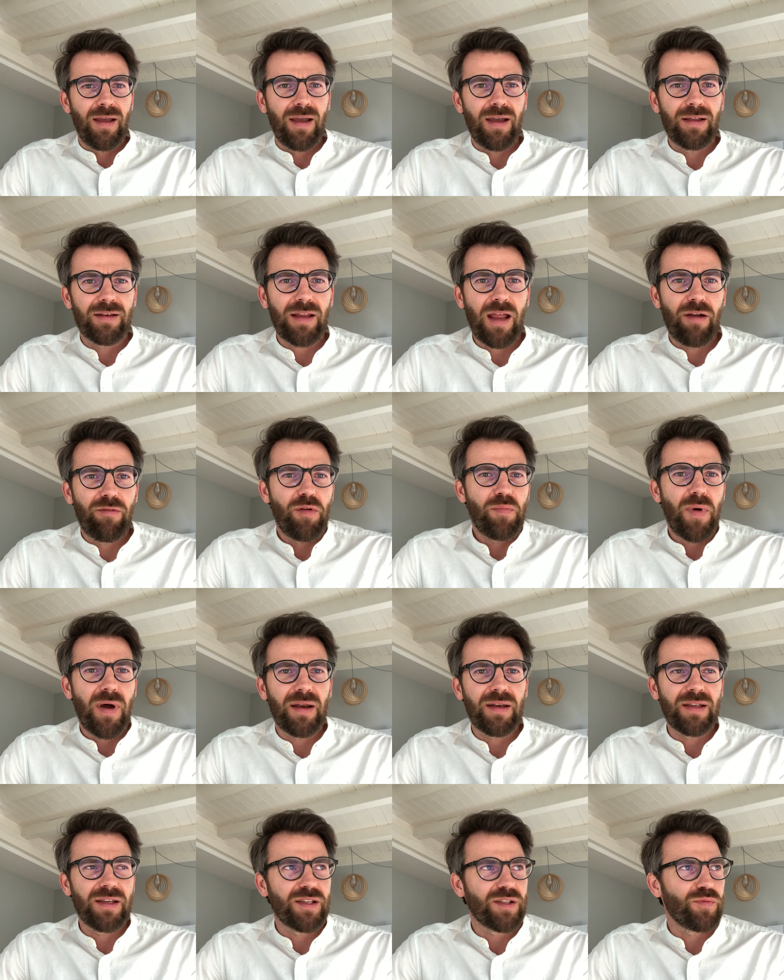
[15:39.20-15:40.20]
and
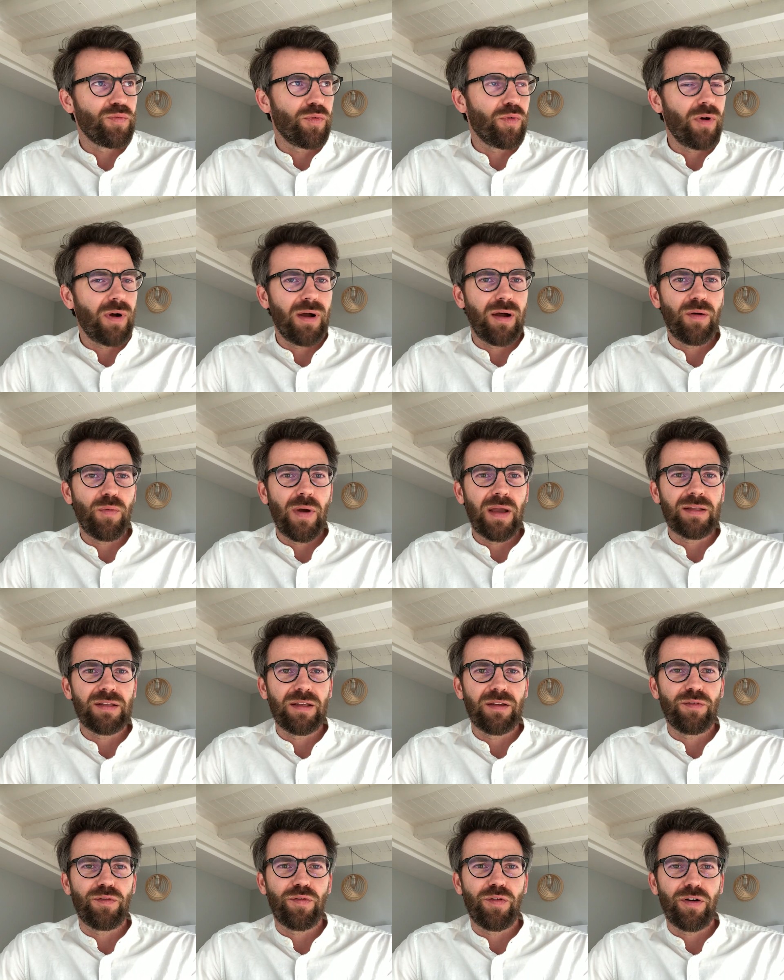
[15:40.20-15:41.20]
everybody is
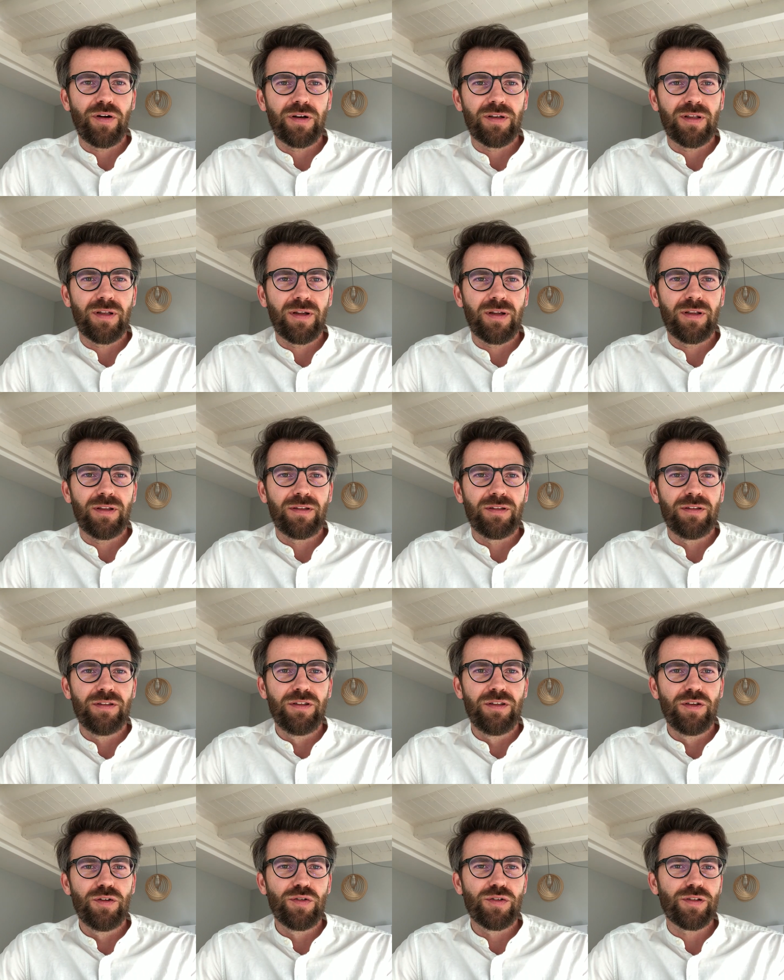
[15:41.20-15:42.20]
waiting for the
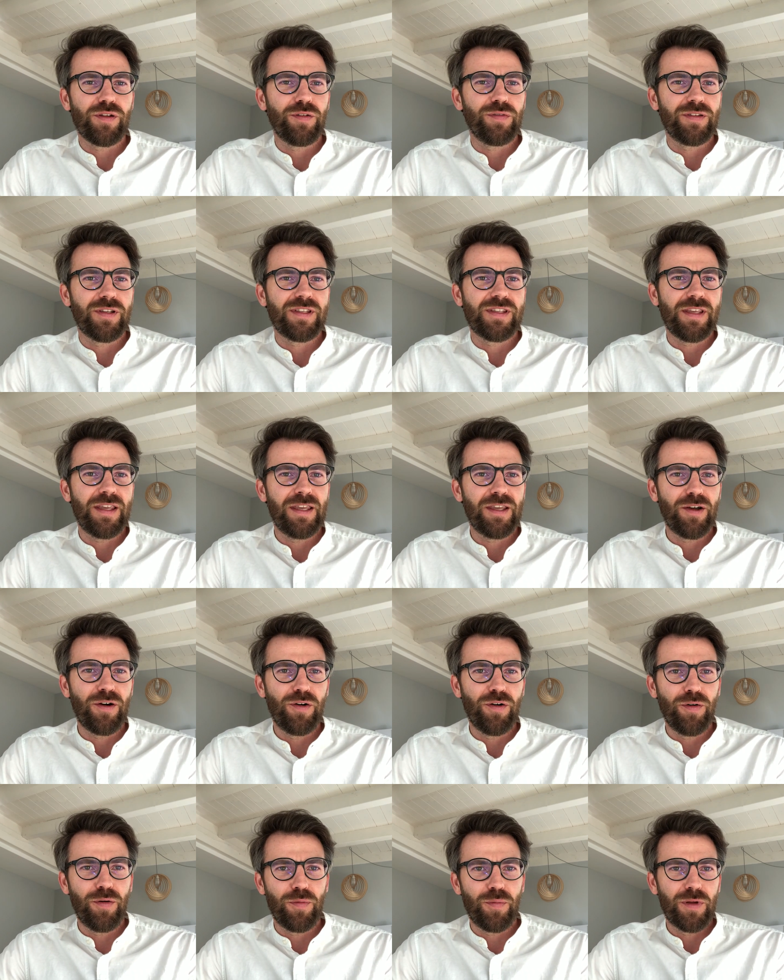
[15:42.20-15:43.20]
news of the
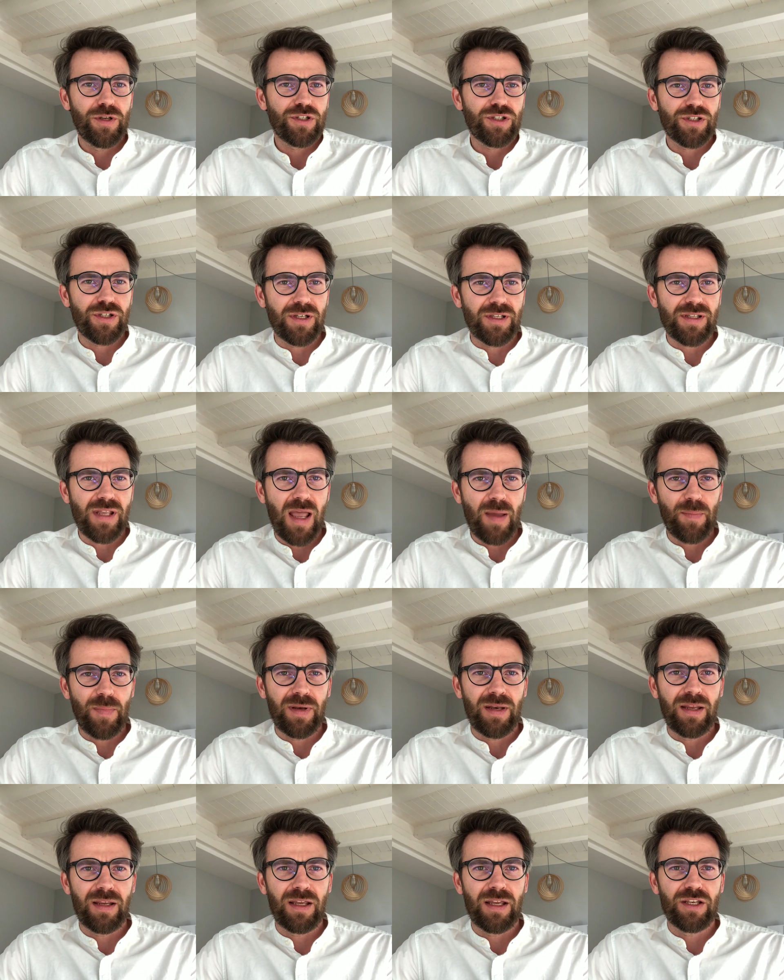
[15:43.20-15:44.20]
CEO, which is
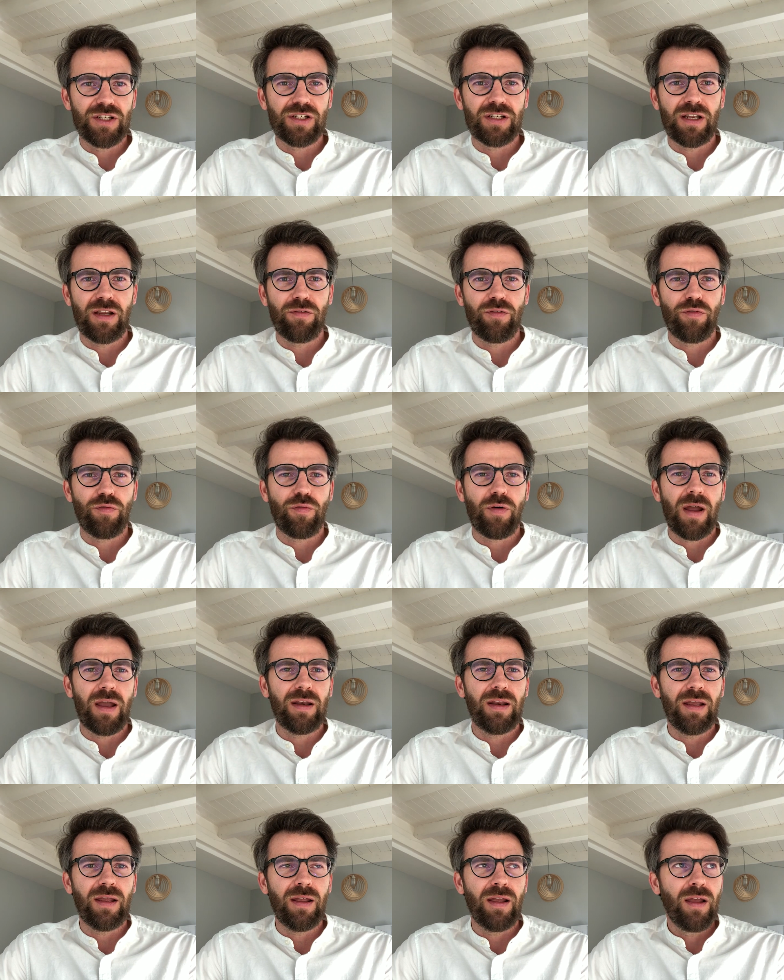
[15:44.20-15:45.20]
happening each and every
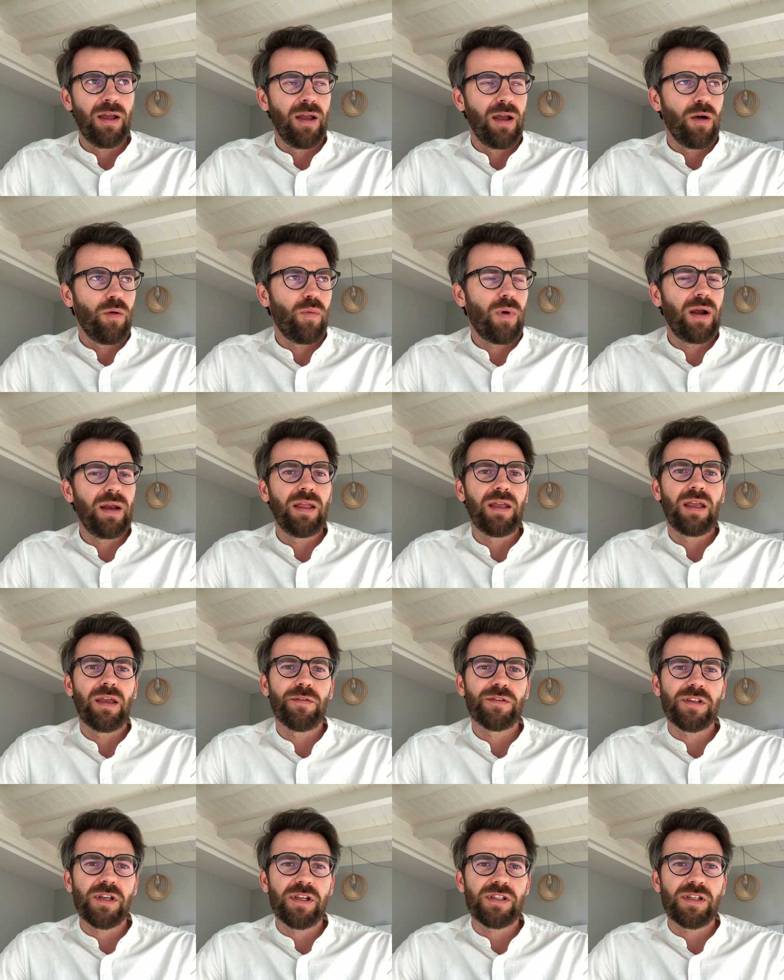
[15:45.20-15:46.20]
Friday, where he
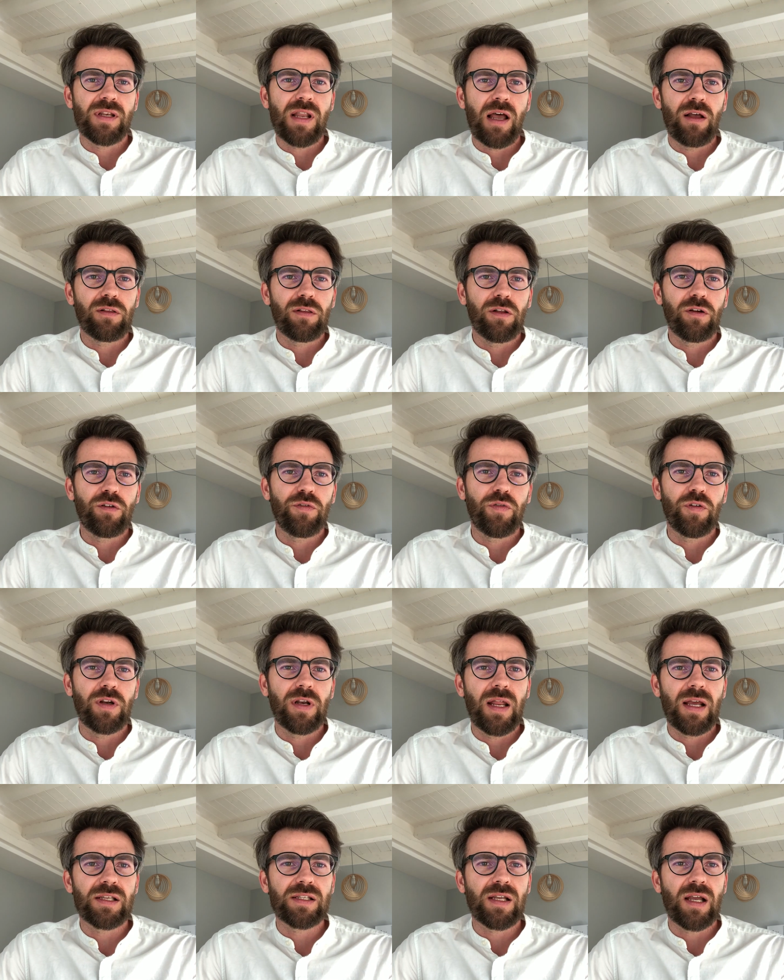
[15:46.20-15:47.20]
gives us an outlook for the
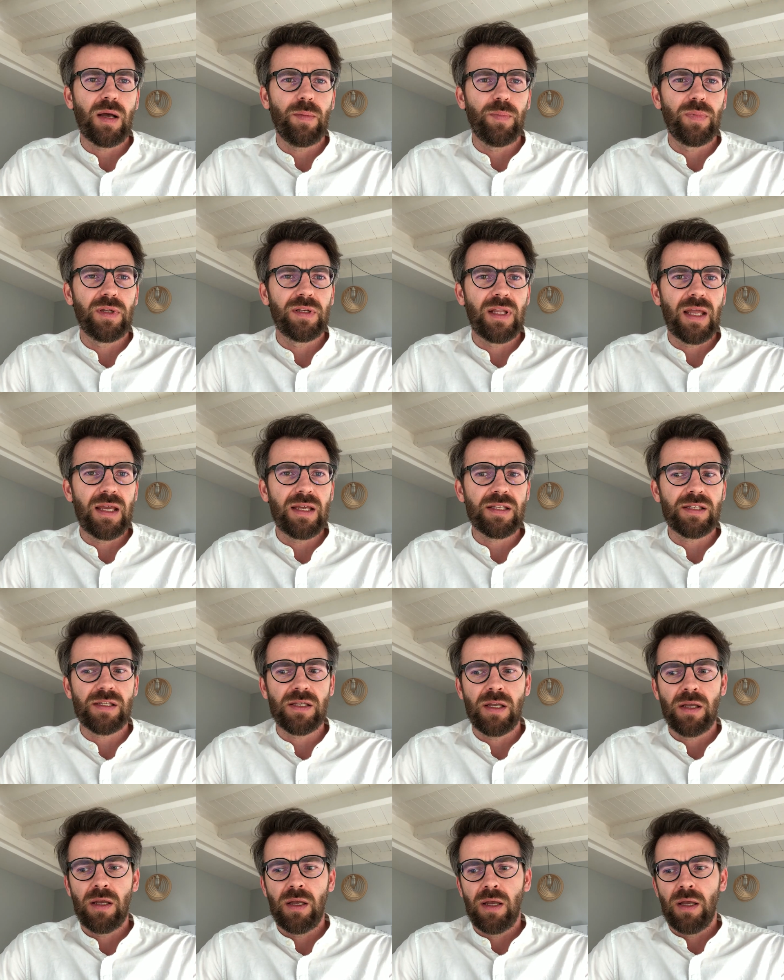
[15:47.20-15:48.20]
next couple of
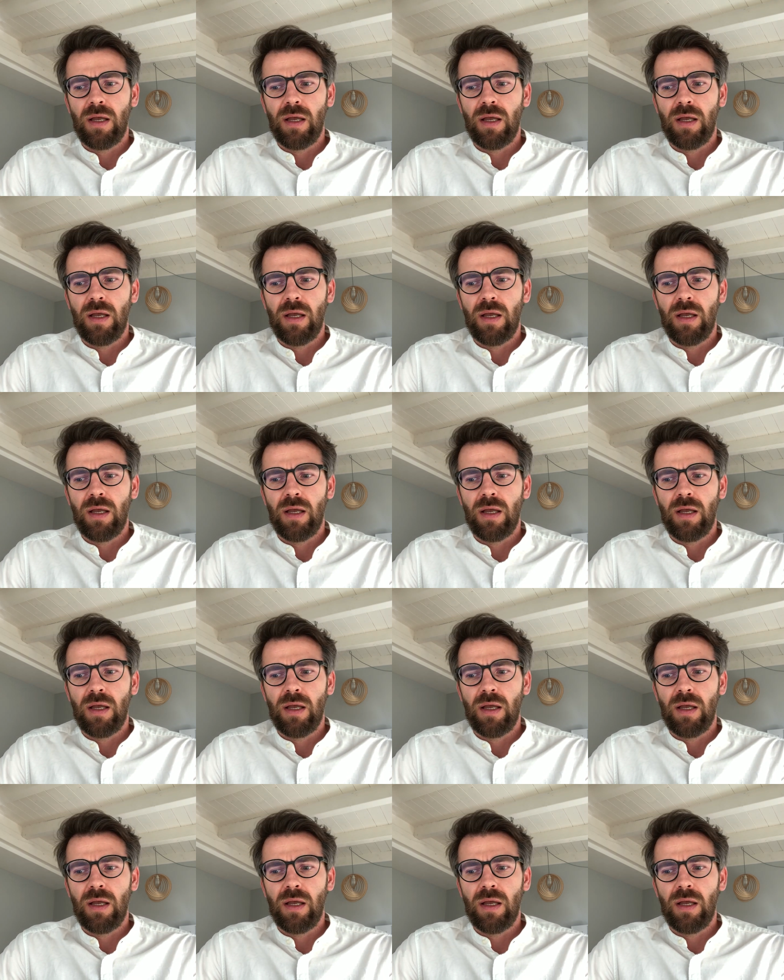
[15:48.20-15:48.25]
days.